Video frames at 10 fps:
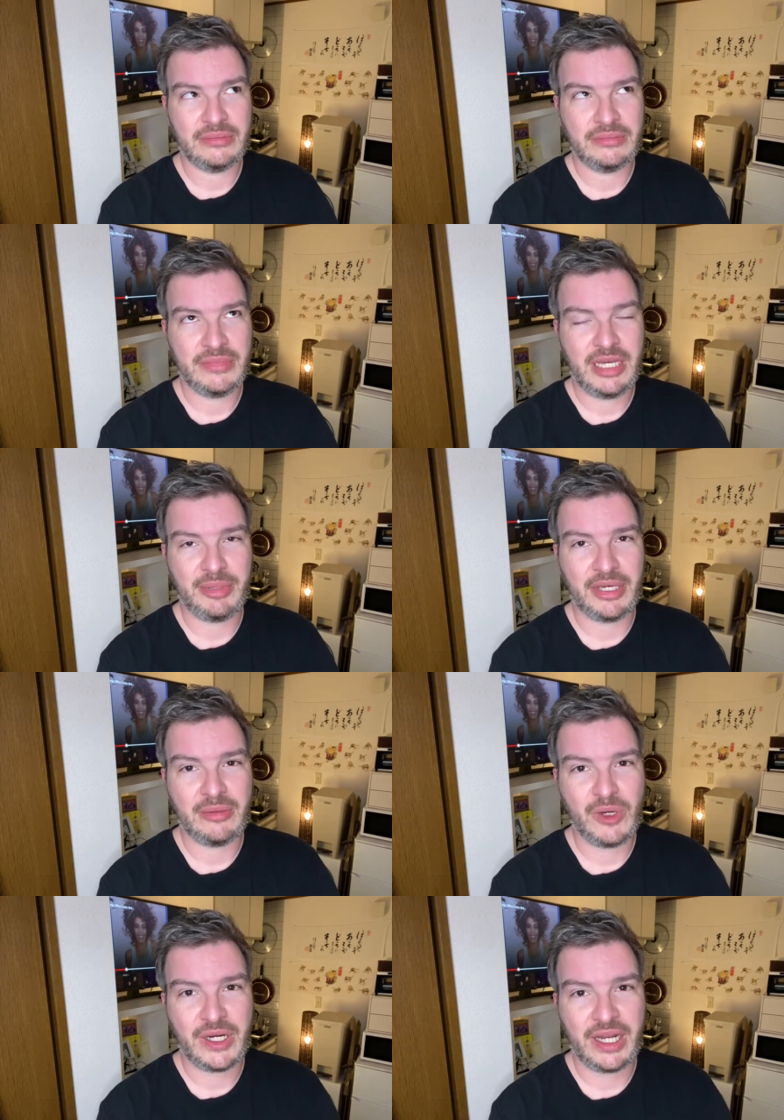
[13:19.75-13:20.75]
maybe
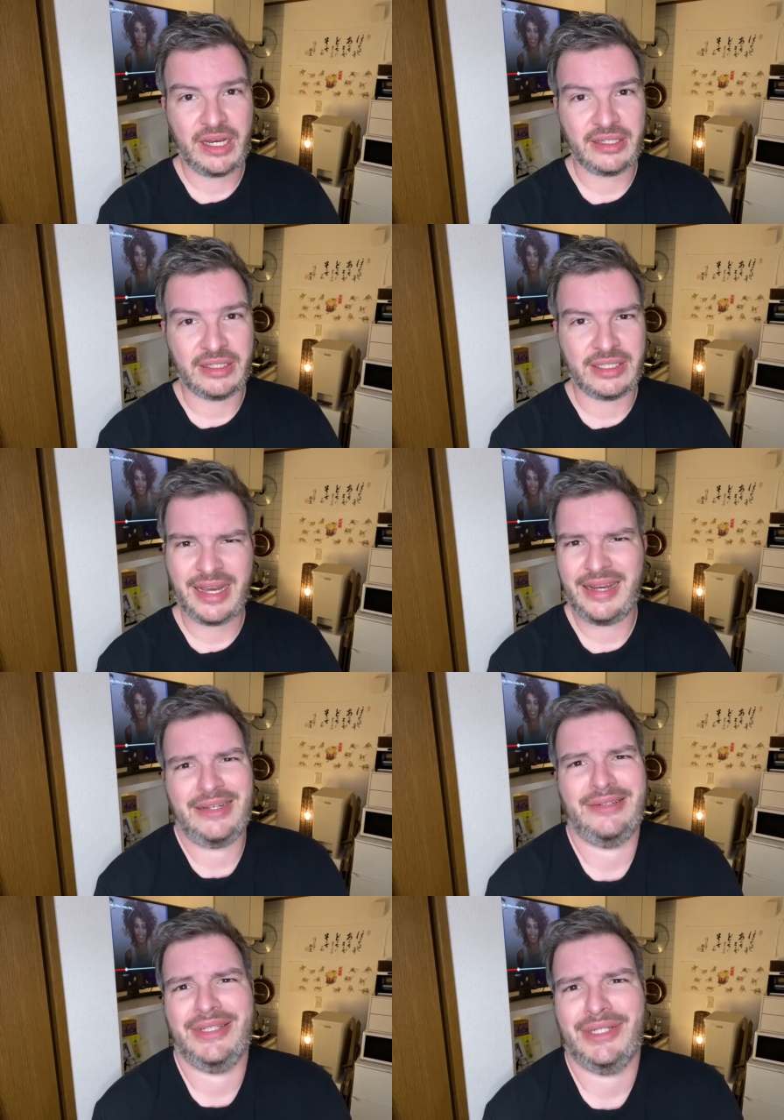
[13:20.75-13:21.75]
I'm on an island. I
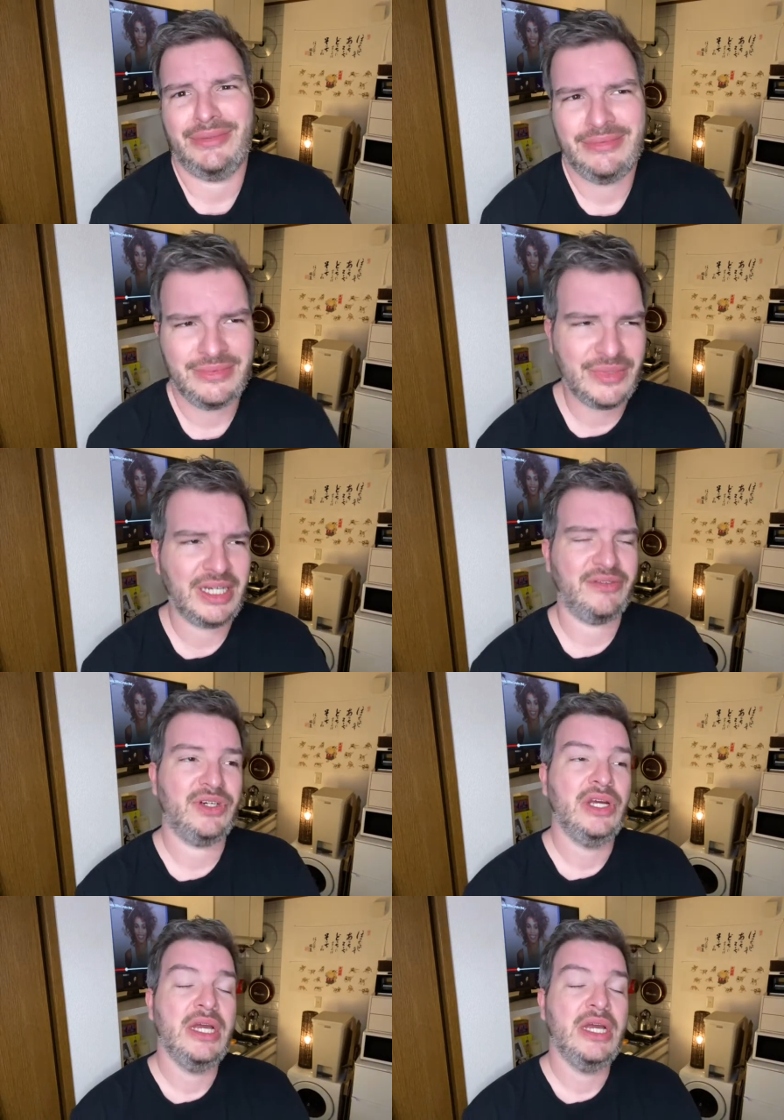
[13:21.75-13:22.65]
don't know whatever.